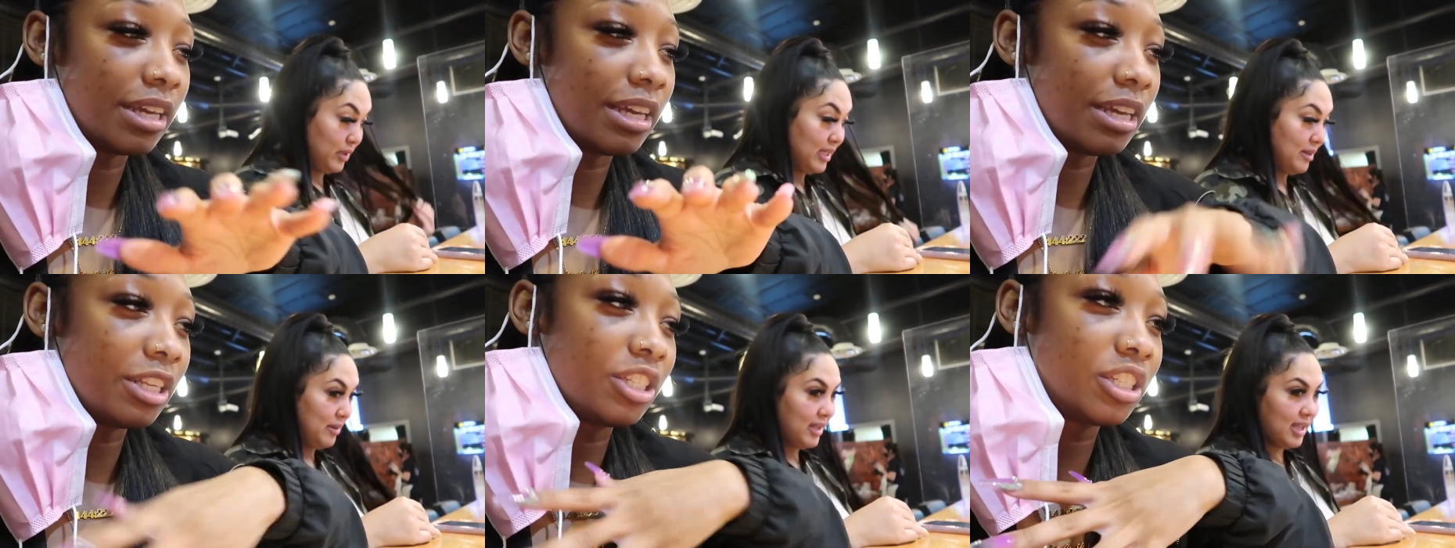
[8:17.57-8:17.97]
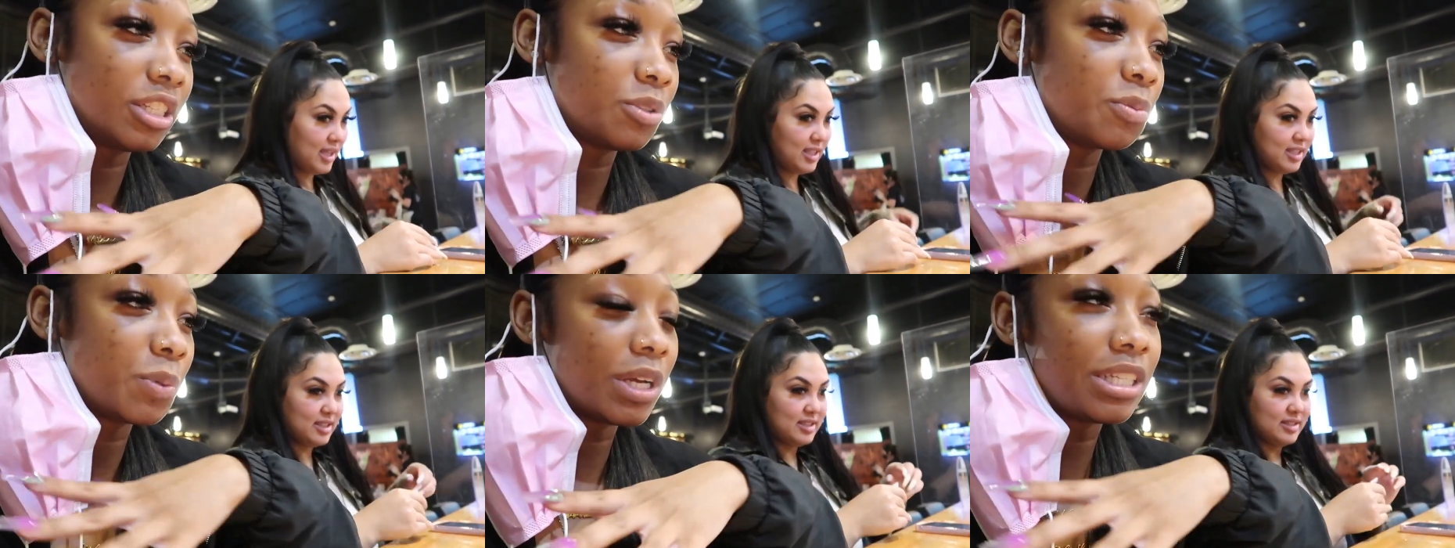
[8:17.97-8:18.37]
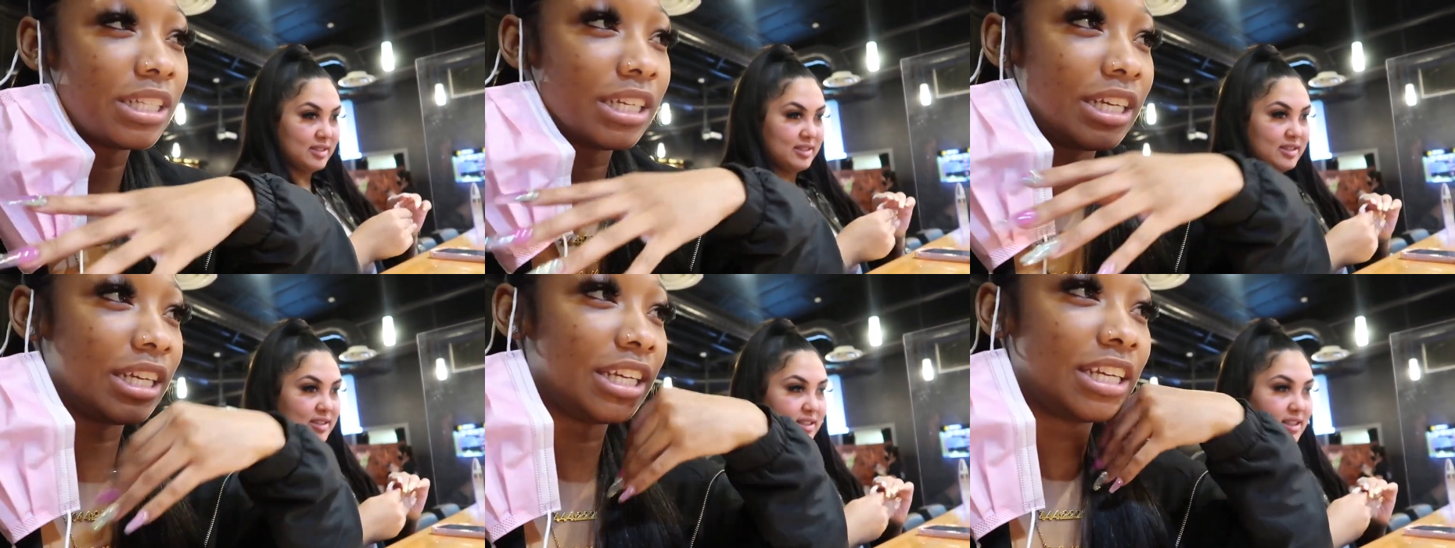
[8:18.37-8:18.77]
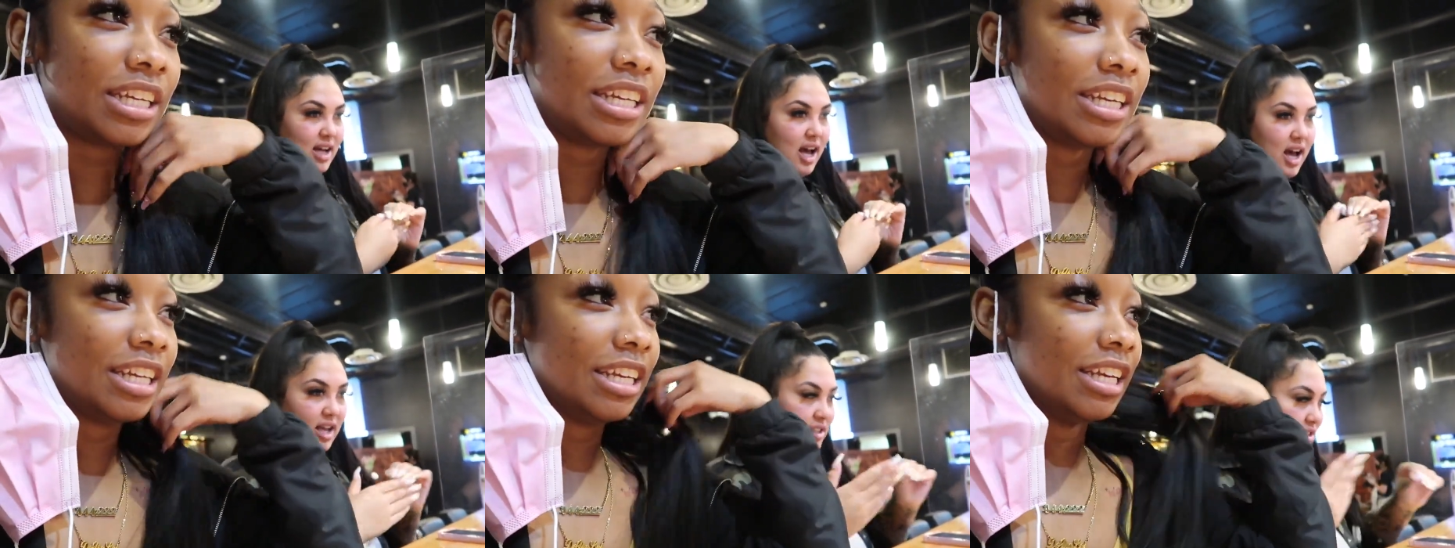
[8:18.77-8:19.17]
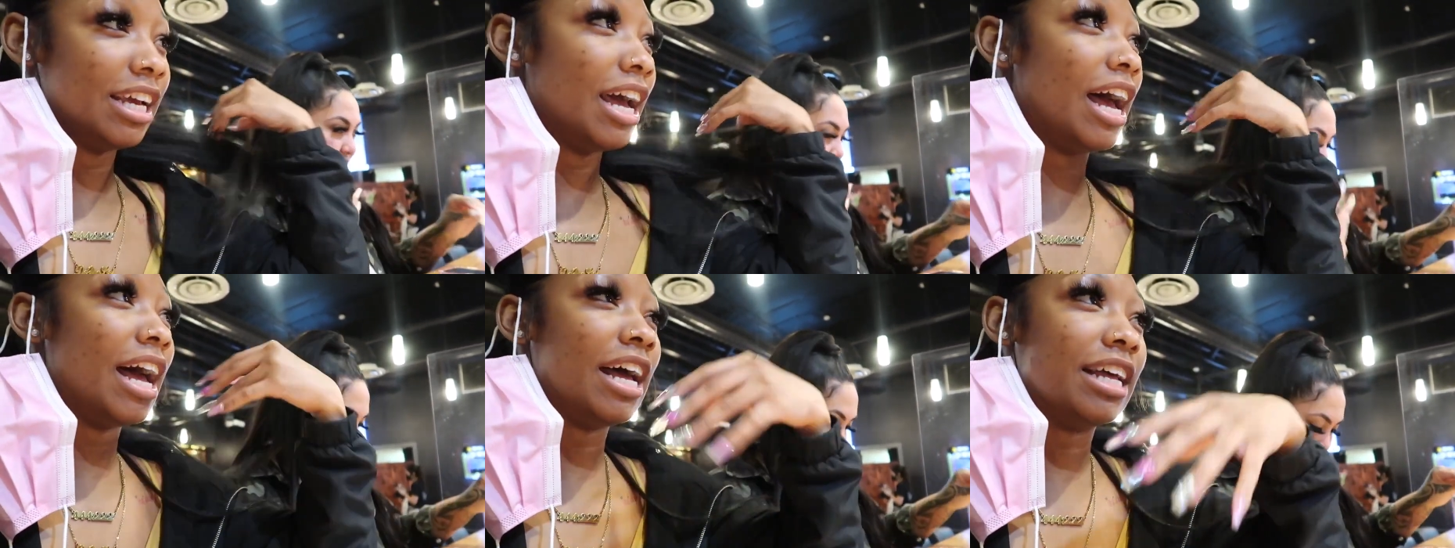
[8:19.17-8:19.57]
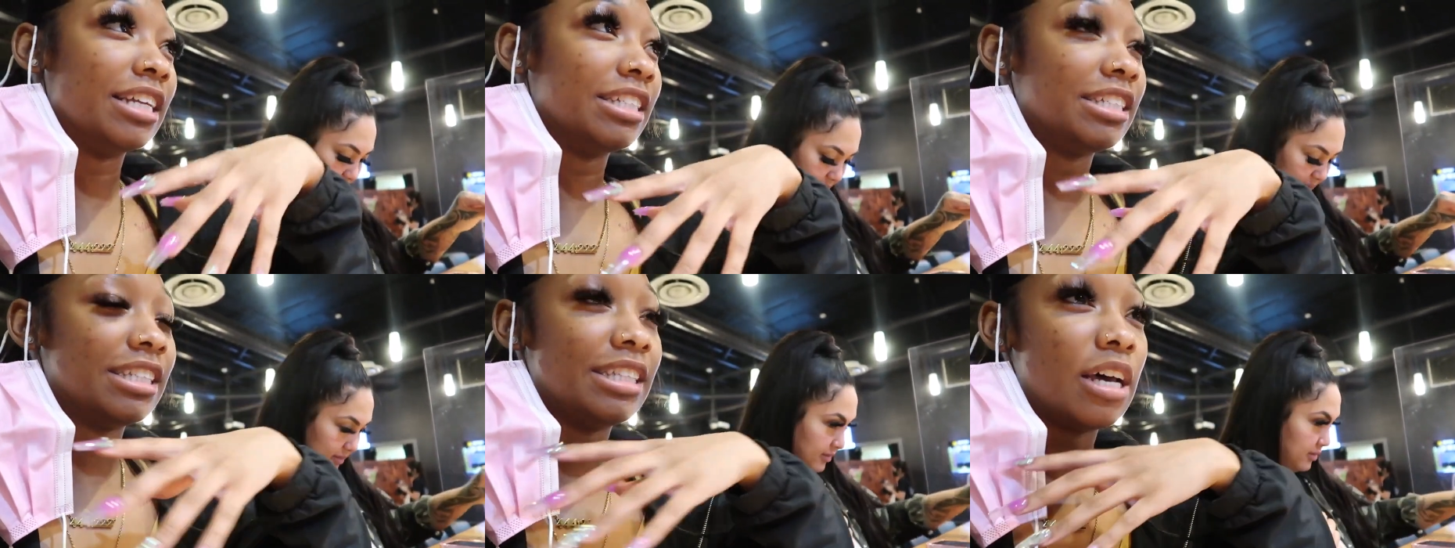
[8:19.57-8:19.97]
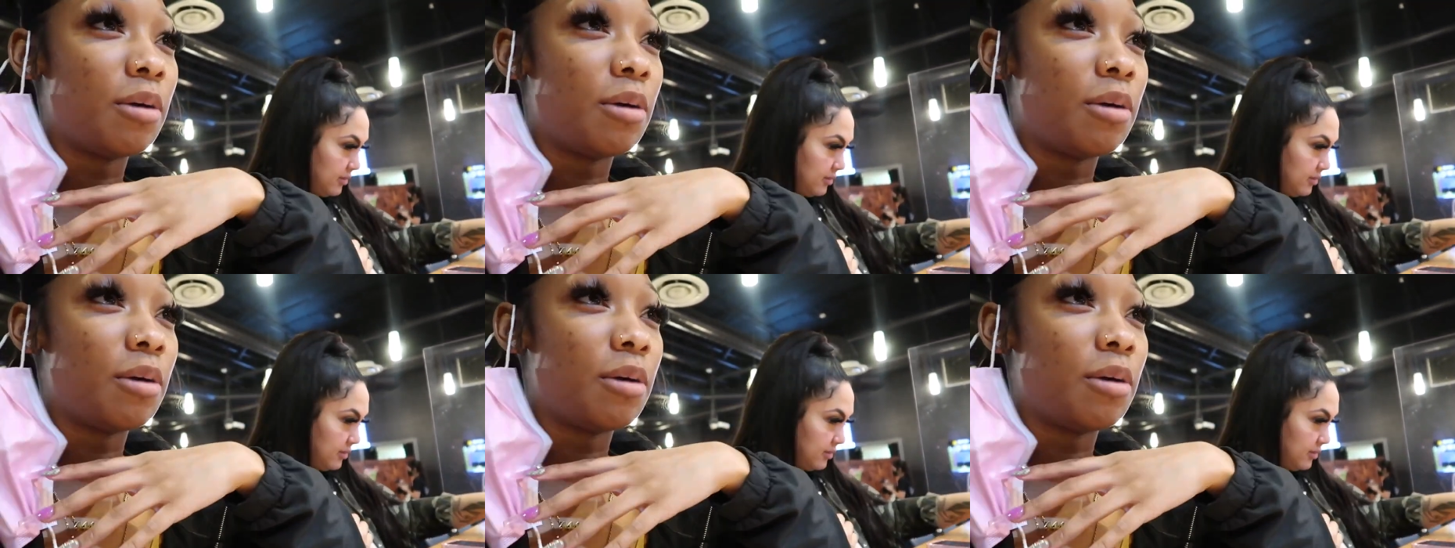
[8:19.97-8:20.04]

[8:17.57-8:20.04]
Speaker 1: but it just wasn't us.